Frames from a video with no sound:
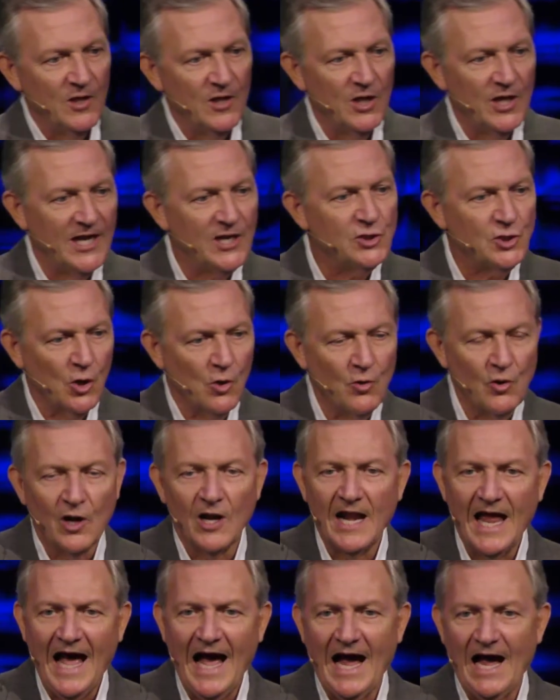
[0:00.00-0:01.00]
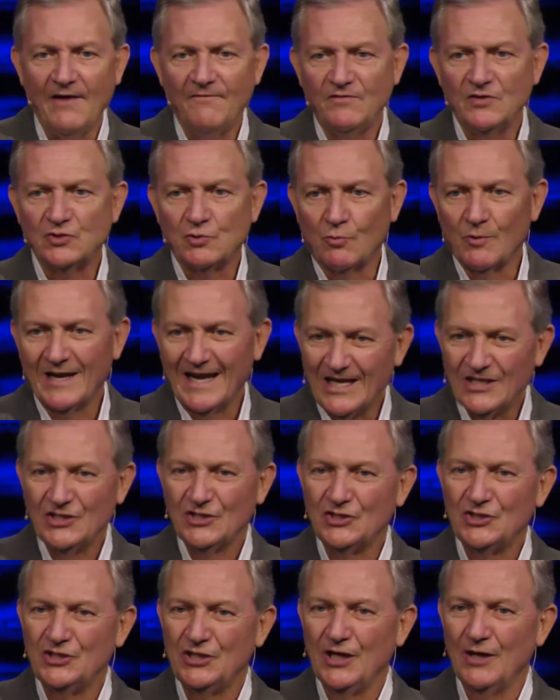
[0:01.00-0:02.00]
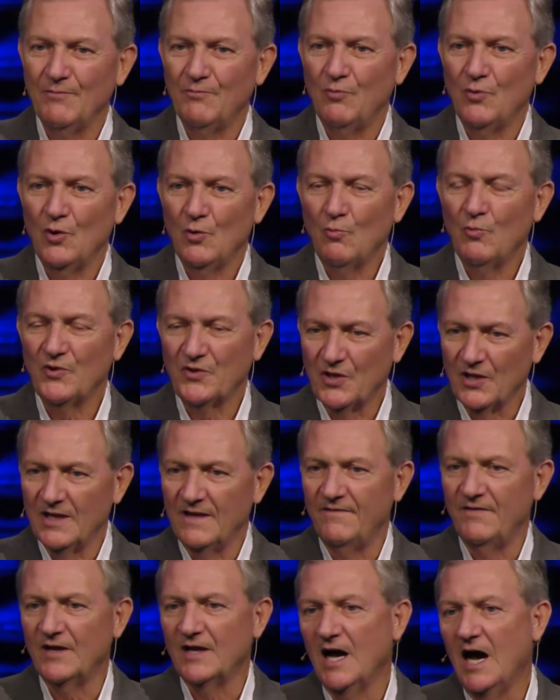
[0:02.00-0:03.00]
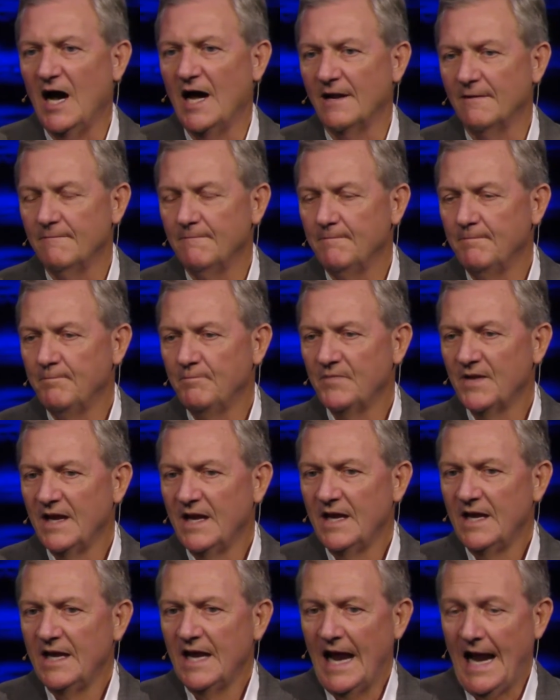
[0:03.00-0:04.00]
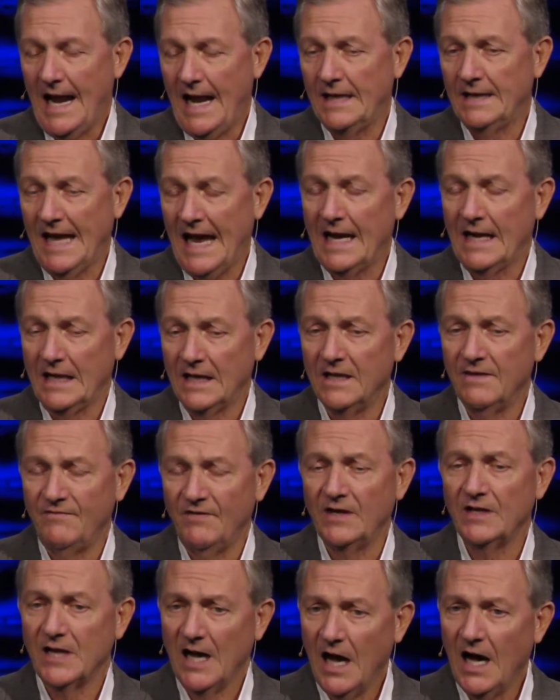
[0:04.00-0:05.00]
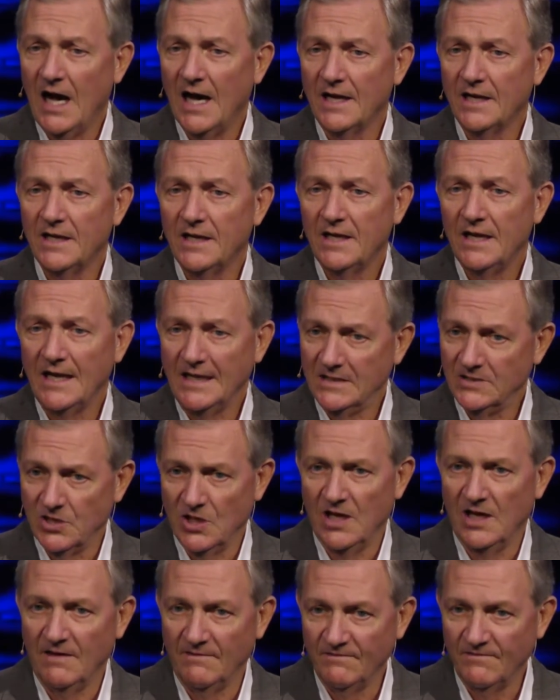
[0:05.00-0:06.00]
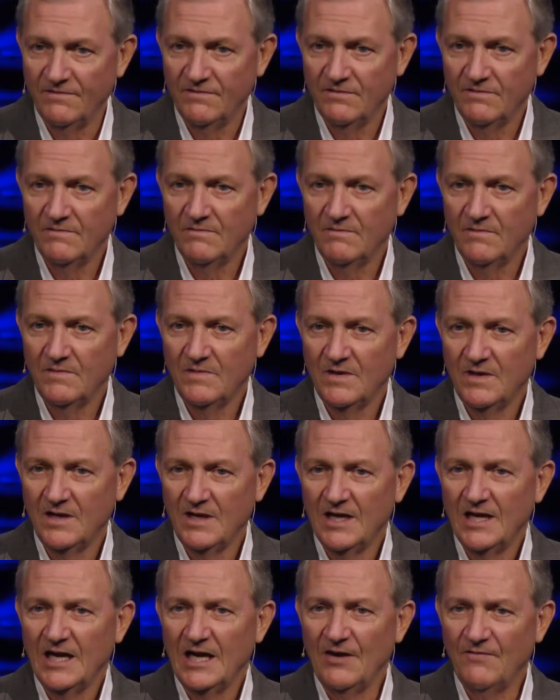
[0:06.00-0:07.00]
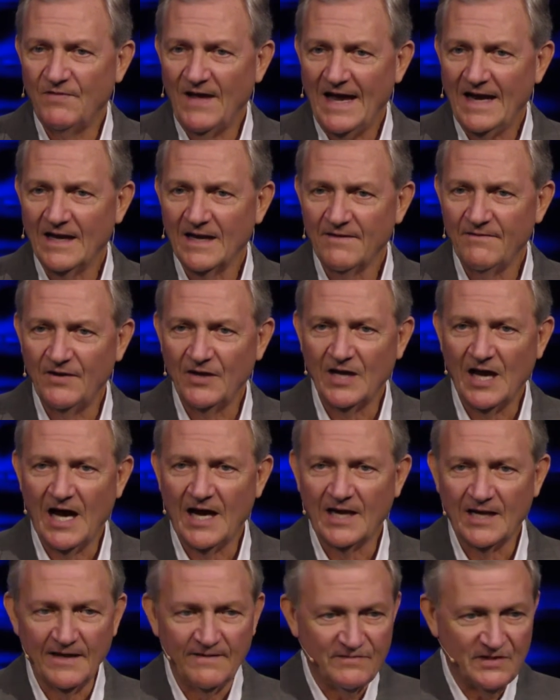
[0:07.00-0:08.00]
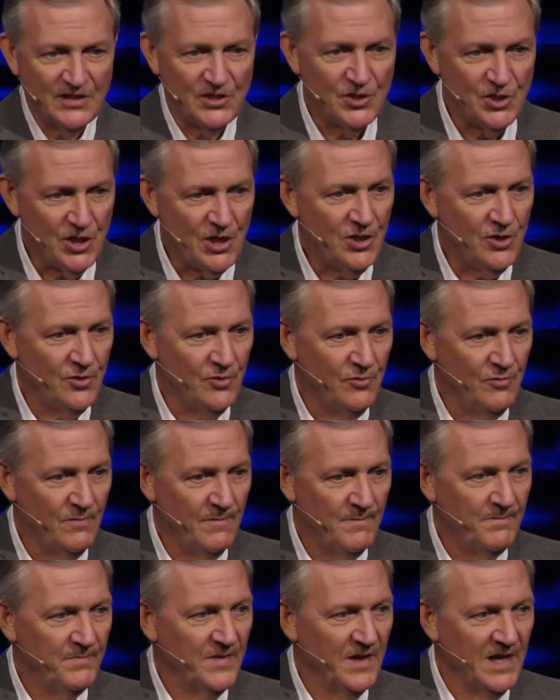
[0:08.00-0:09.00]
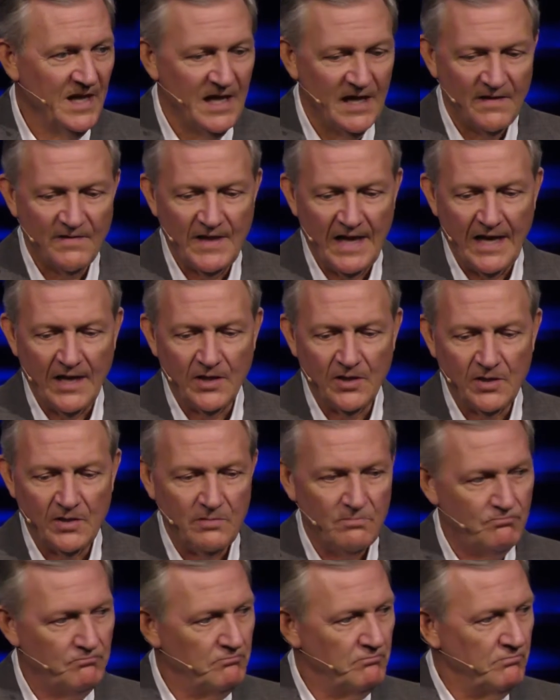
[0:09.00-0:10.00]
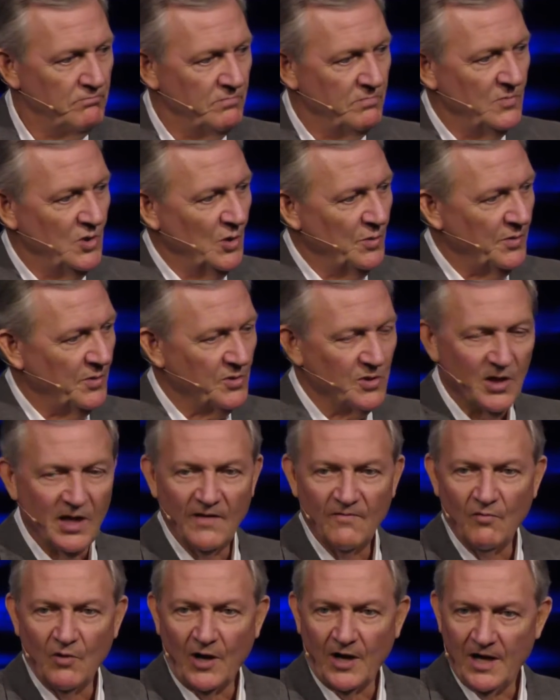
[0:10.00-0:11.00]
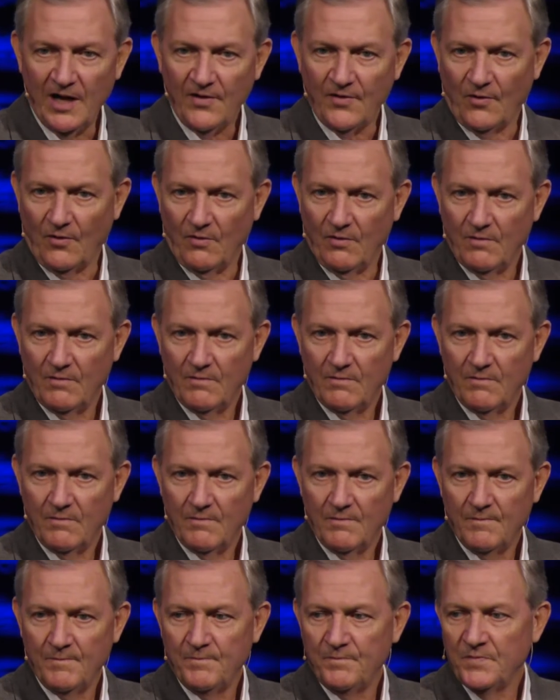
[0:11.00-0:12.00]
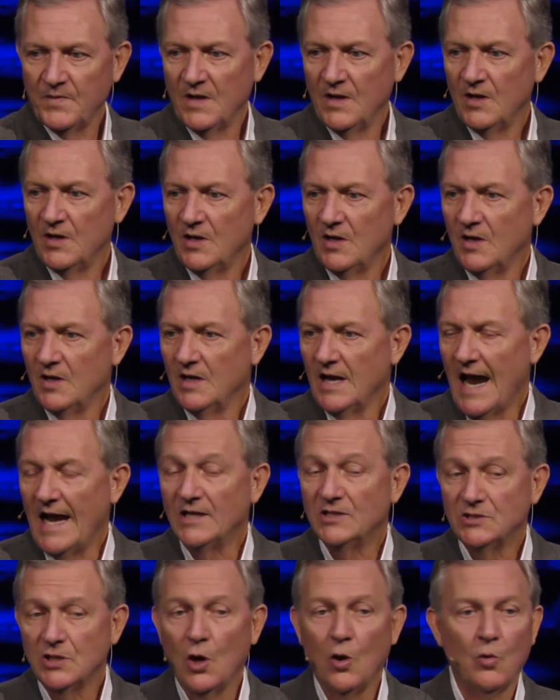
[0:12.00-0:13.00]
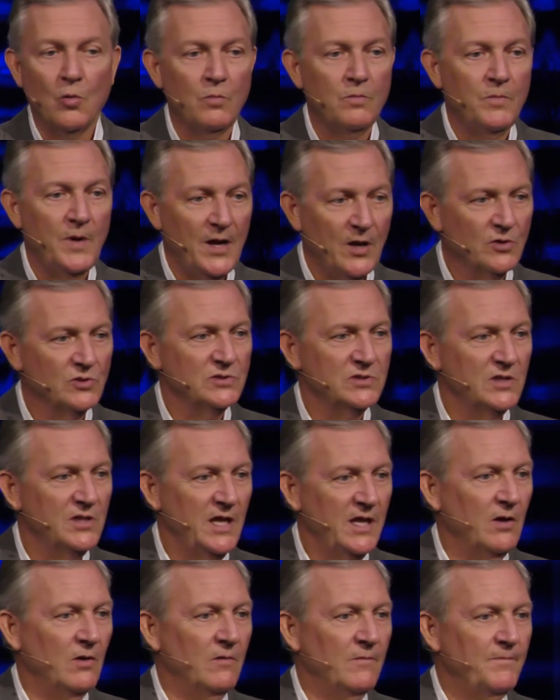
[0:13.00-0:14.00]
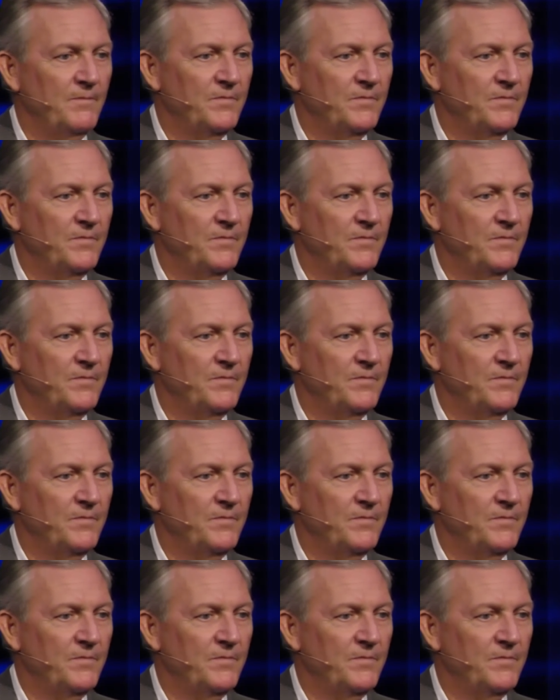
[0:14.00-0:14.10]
eternal life is a relationship with the living God. And that living God is love. If that living God lives in you, then you're supposed to love one another. And so here's the deal.